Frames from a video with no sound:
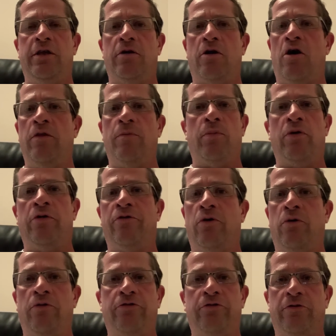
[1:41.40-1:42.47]
all the bolt
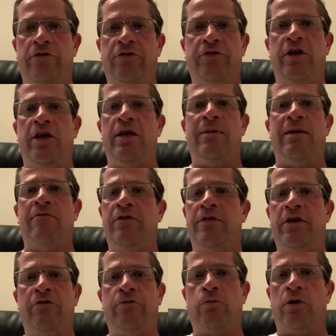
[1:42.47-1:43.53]
holes are the same.
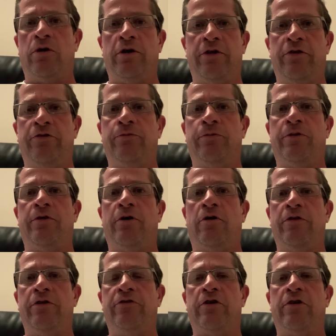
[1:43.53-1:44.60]
Everything is where it is with all
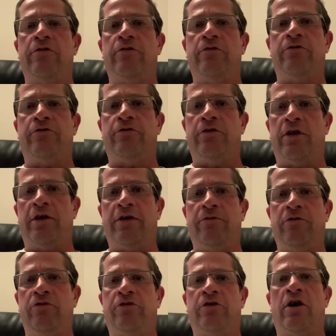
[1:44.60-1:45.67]
these others. Like
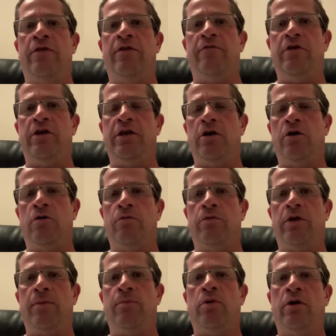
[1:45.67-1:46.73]
you saw in the video
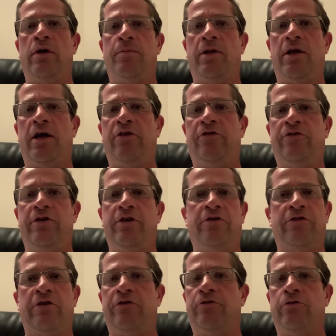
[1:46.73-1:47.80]
that I put up last, the
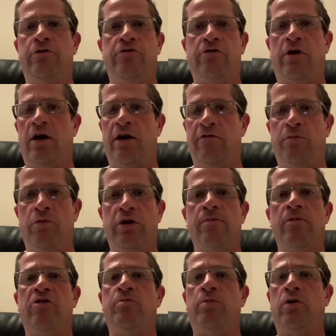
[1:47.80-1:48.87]
accessory drive pretty
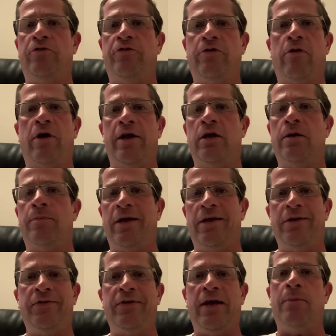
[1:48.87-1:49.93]
much bolted right up. I had
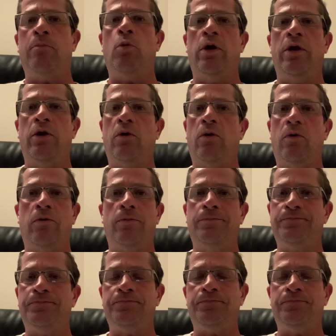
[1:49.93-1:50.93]
to tap one hole,